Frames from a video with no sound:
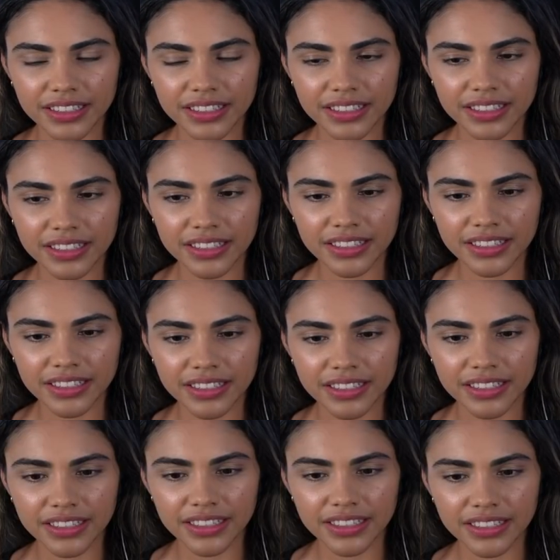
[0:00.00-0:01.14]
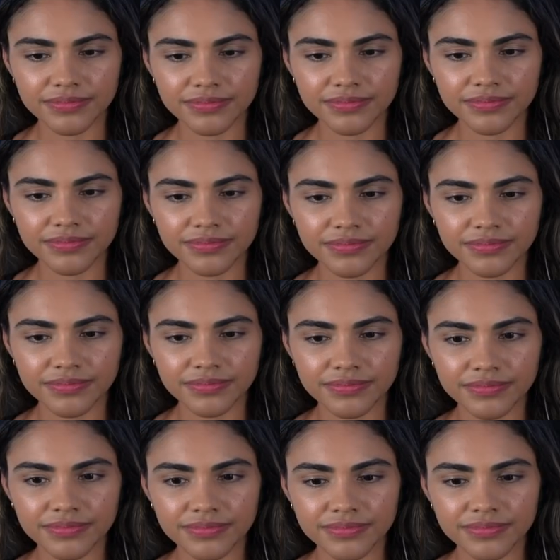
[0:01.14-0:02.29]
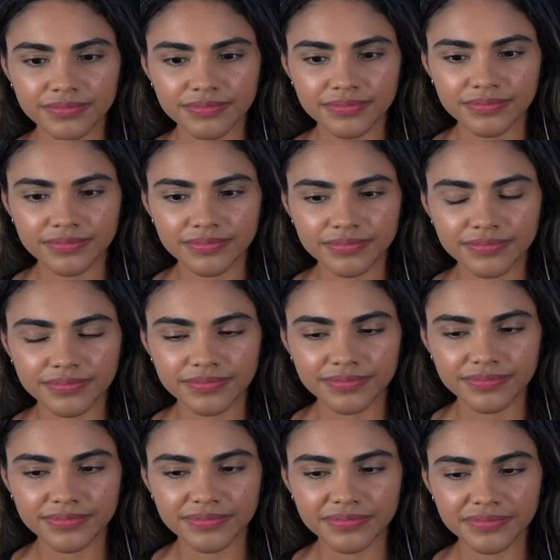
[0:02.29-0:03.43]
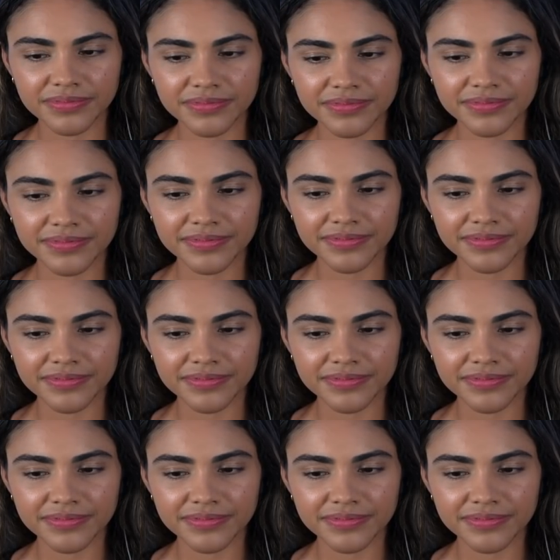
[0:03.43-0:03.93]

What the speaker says: (silent)